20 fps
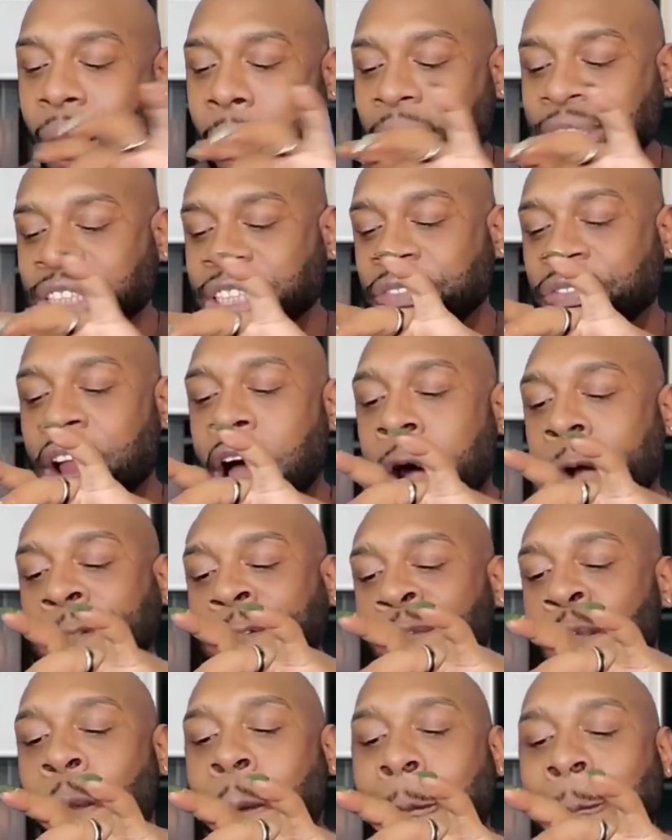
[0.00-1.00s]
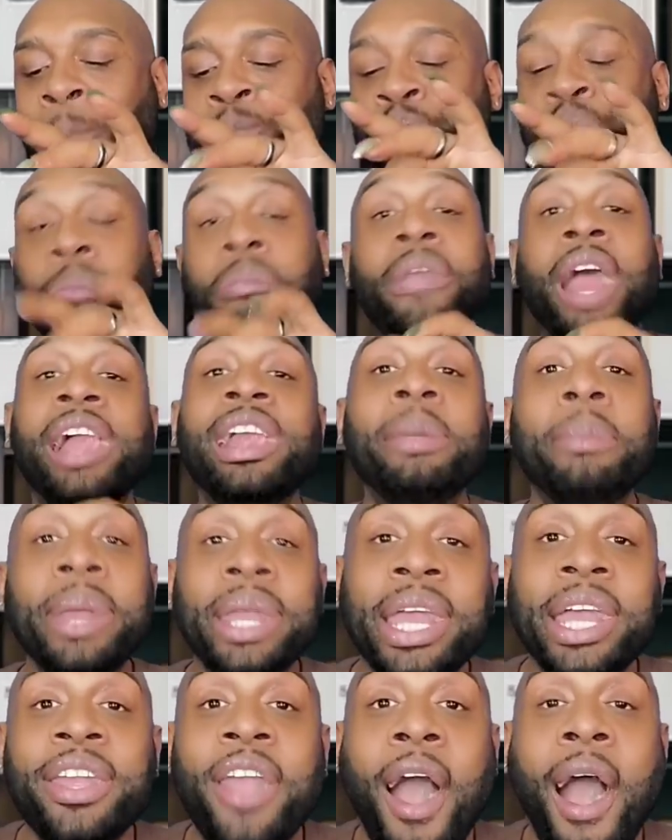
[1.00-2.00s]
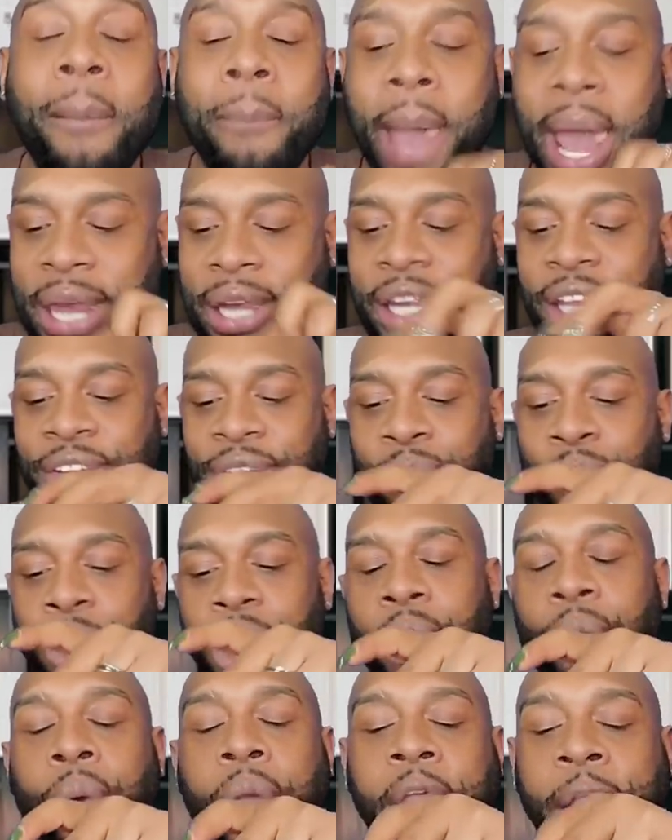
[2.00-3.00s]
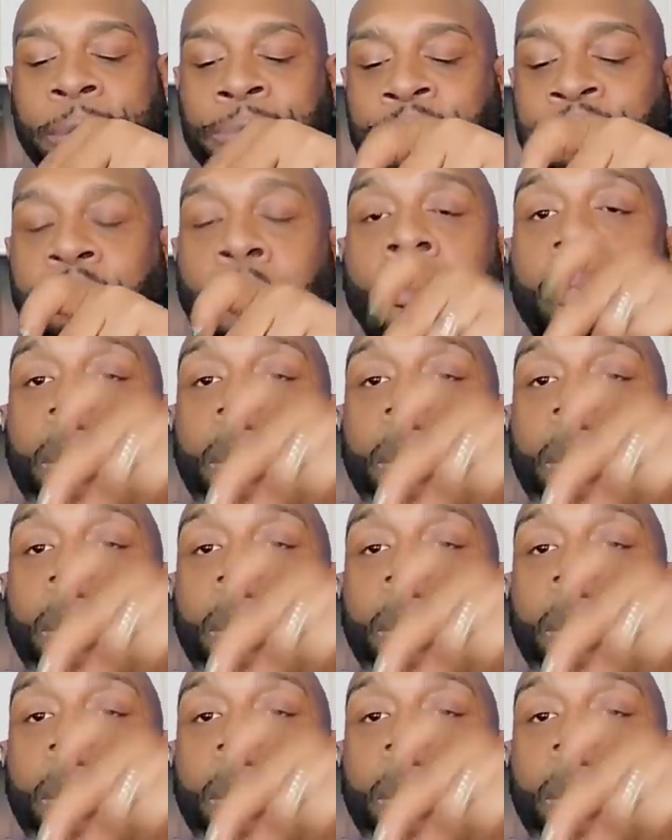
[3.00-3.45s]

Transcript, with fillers: went our way to the blog. Let me get y'all by this real quick.